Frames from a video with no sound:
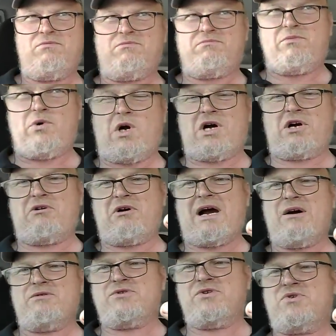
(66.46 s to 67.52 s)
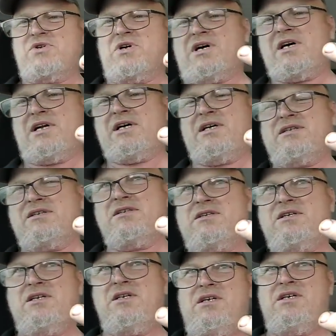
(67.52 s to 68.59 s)
bar grousers on it,
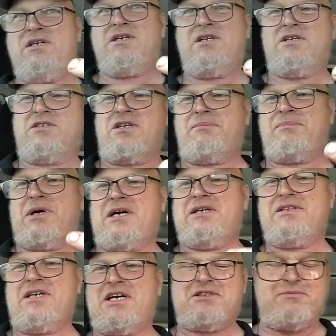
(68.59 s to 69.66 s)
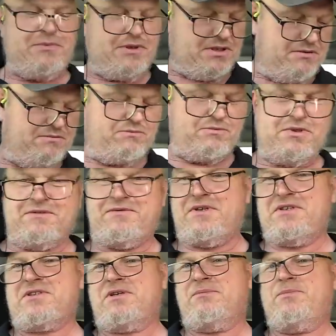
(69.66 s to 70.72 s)
because a couple guys asked me if I
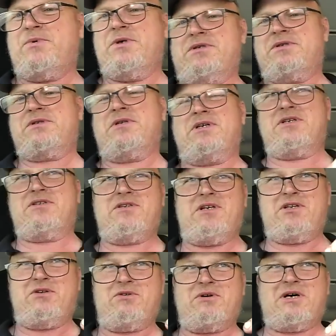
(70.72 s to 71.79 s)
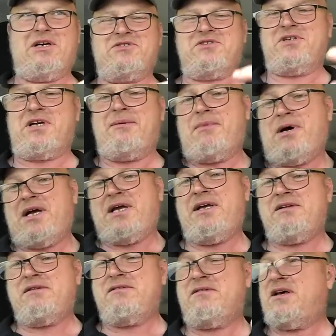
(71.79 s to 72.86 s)
was going to put single grousers. I might,
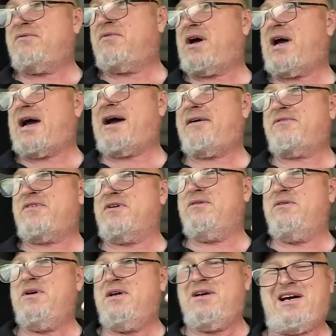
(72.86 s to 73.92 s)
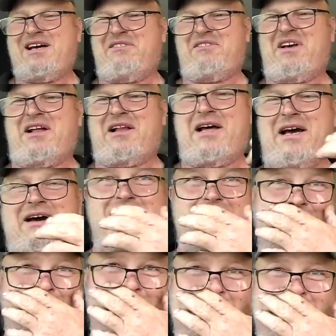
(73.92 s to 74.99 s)
if I have to. I don't think I'll have
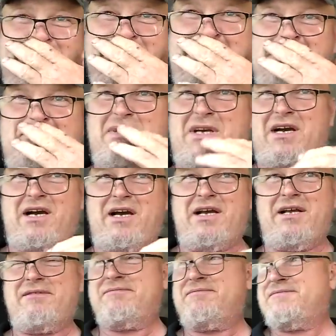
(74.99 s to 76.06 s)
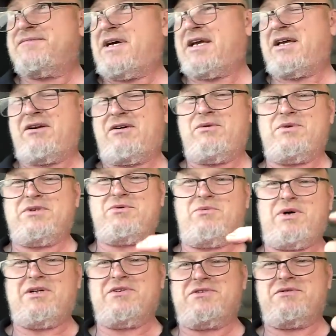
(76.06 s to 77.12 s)
to. I'll be alright. I can always
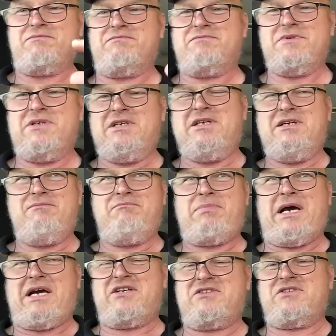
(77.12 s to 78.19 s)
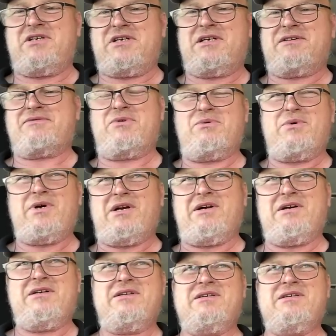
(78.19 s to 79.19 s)
weld some pegs on it for winter.